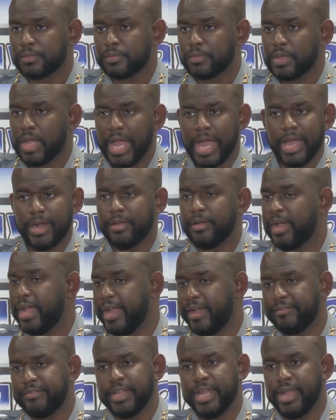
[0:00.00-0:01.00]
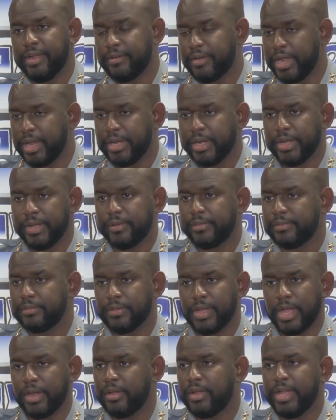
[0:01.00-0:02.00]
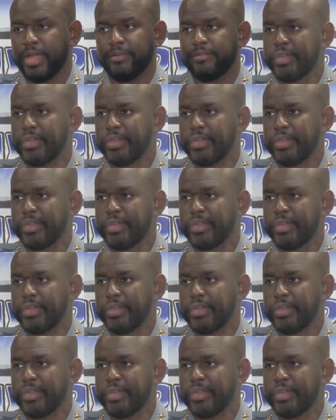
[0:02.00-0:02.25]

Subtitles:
Chief Young wouldn't give specifics on